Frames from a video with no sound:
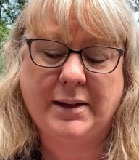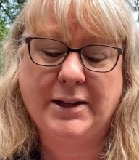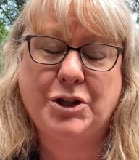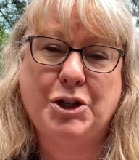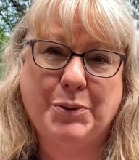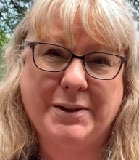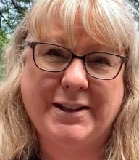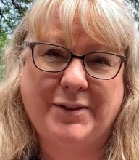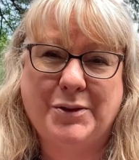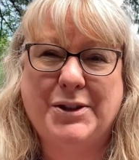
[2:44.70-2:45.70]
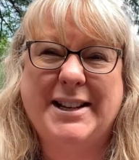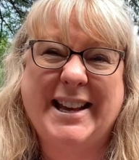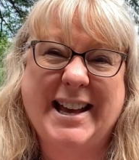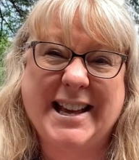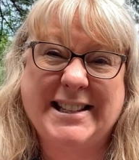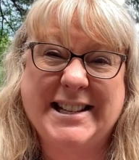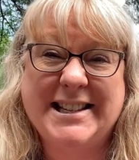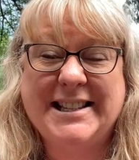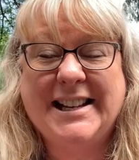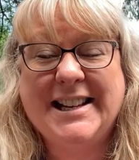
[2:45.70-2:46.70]
intuitive, I'm going to say
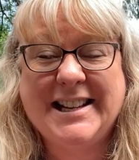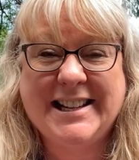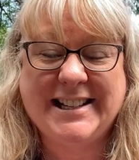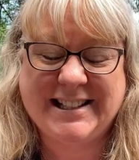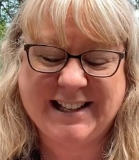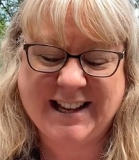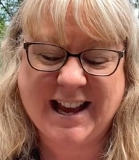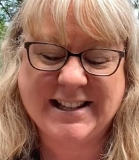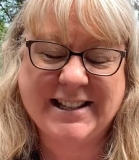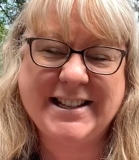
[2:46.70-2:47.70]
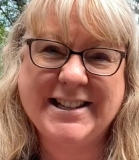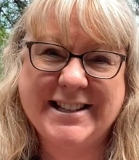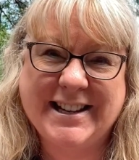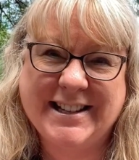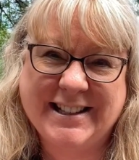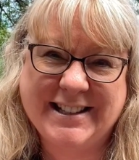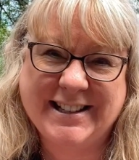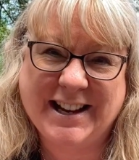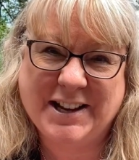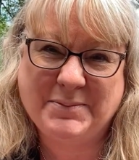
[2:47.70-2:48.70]
guesses. Is it guesses? Is it
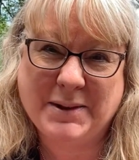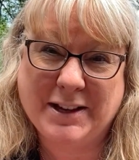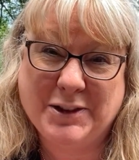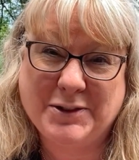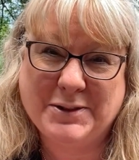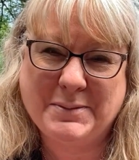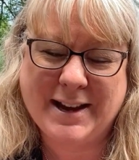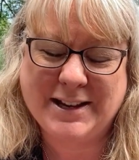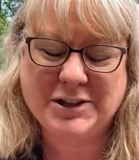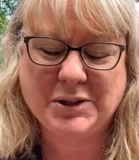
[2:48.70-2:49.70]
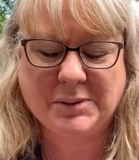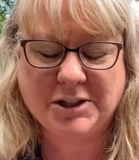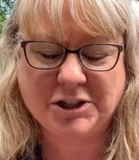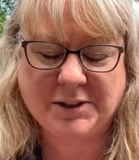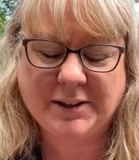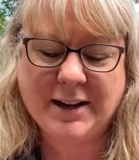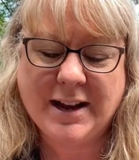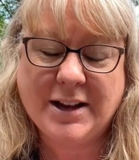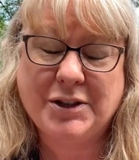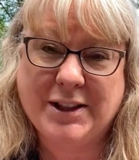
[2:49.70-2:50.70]
using my intuition?
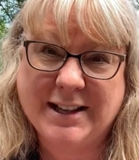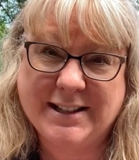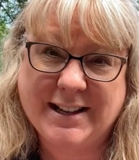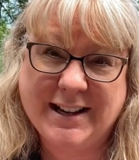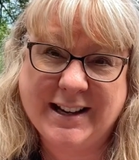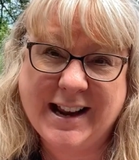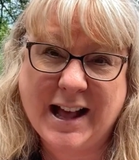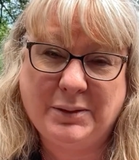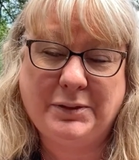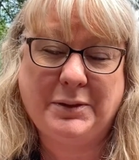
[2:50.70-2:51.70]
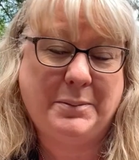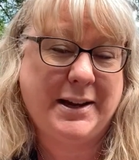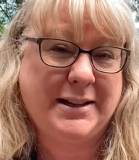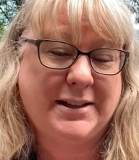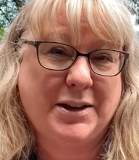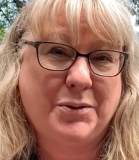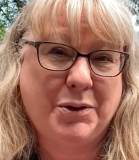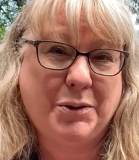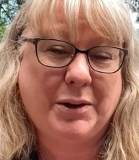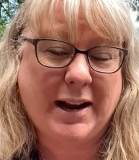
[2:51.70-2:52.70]
So that certainly helped for me, so
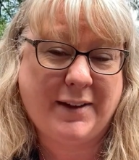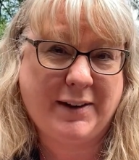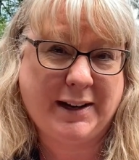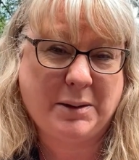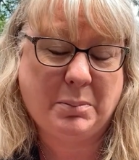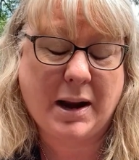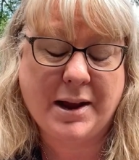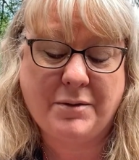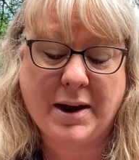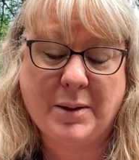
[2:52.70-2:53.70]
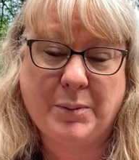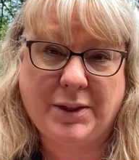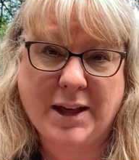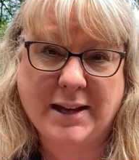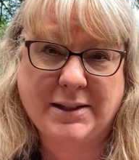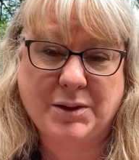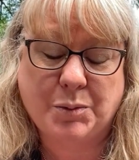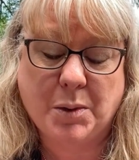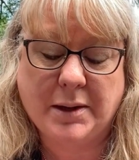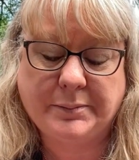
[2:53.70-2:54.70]
you can have a little play around with that
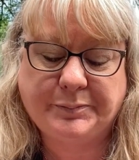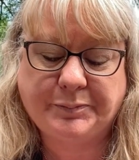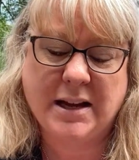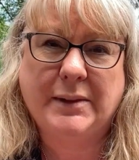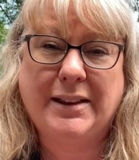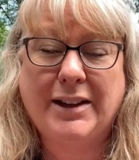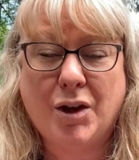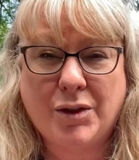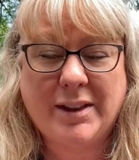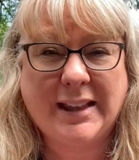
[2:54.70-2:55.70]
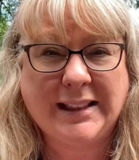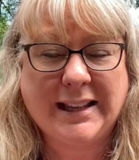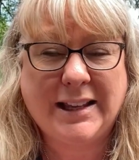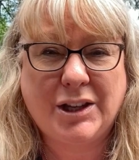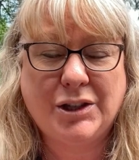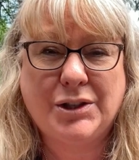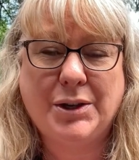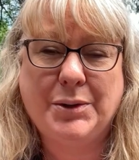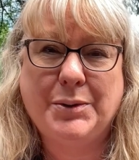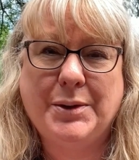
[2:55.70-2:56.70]
as well. The other thing that you can
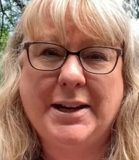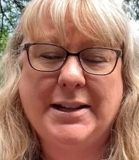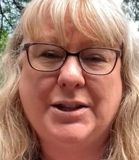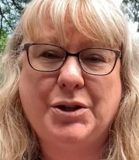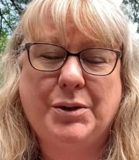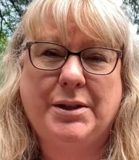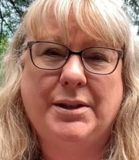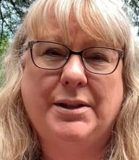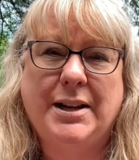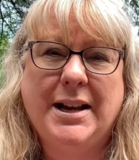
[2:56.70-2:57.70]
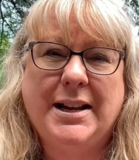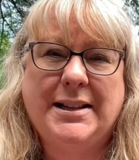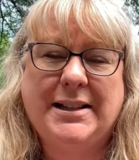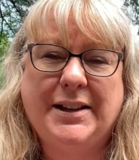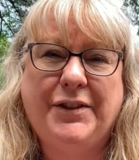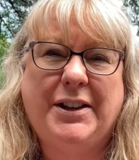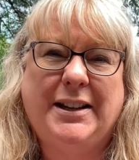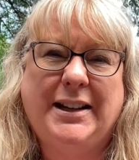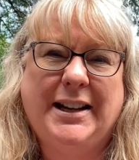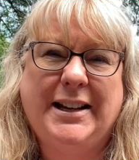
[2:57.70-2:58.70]
do is you can see if you
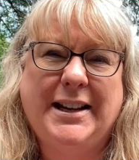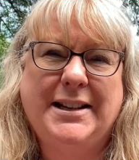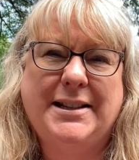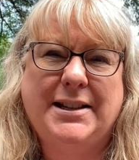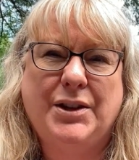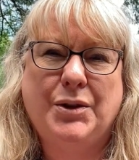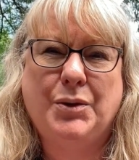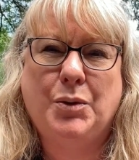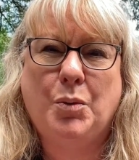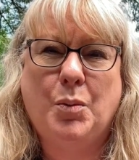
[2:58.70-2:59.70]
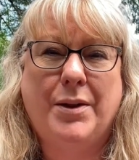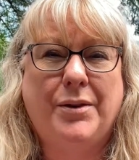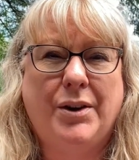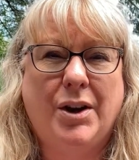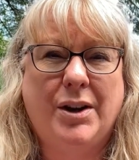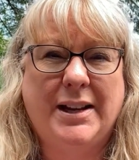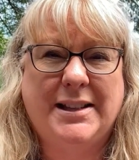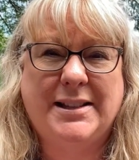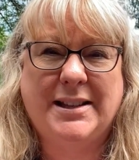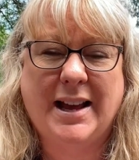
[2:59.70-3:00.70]
can lean into whether or not
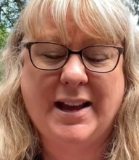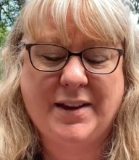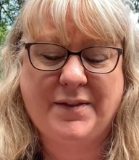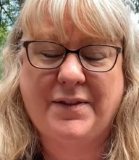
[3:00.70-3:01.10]
it's a